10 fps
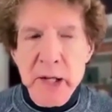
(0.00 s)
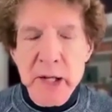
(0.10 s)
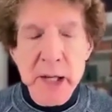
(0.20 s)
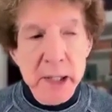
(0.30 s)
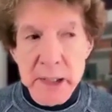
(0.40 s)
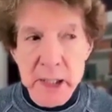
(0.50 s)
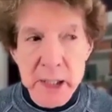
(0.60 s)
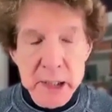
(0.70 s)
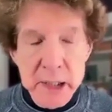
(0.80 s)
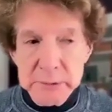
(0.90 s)
and
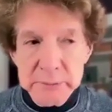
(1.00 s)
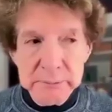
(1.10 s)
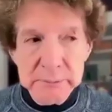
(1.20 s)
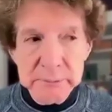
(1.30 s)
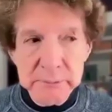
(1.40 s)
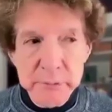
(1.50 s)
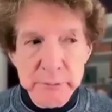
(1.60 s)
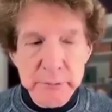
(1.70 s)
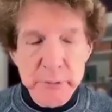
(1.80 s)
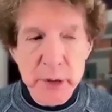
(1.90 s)
how to
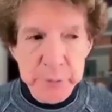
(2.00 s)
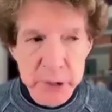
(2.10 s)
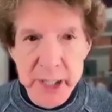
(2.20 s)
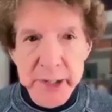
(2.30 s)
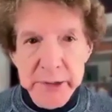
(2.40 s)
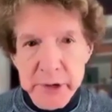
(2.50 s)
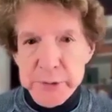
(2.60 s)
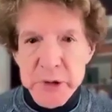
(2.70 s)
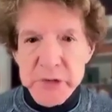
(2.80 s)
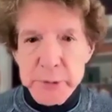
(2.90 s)
apply those
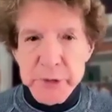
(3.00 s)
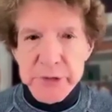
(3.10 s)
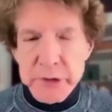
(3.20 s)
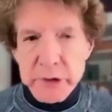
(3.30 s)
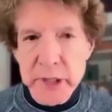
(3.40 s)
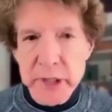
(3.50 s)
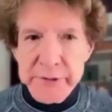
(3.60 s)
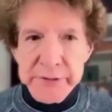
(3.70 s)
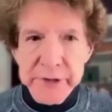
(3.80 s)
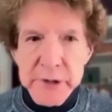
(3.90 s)
principles to your
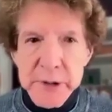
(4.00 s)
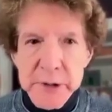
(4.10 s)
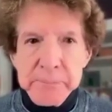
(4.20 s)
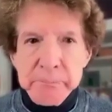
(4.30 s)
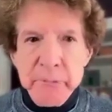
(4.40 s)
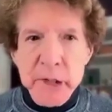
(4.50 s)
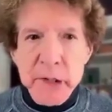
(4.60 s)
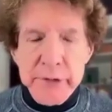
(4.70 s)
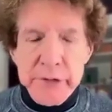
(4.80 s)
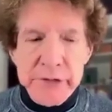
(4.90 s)
life.
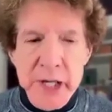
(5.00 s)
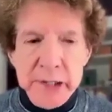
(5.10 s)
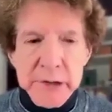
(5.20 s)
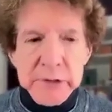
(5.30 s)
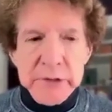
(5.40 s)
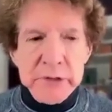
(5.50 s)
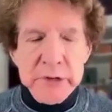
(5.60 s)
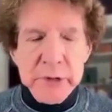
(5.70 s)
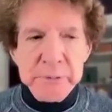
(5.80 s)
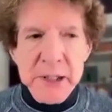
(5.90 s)
Now, the second
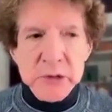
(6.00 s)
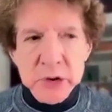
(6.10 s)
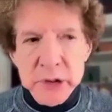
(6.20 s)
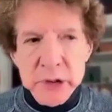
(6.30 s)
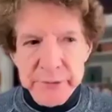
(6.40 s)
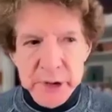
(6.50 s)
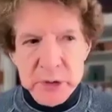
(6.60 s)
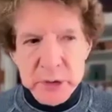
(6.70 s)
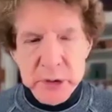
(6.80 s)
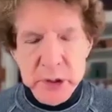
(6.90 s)
dimension of the
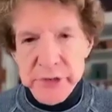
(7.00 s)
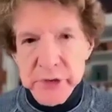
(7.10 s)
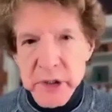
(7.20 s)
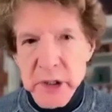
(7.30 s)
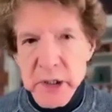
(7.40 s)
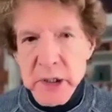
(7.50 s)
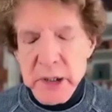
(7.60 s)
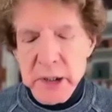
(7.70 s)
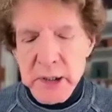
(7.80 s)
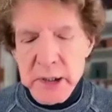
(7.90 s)
course
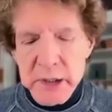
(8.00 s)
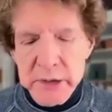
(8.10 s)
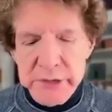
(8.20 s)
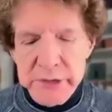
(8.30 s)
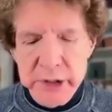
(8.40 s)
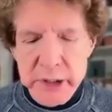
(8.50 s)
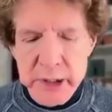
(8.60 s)
is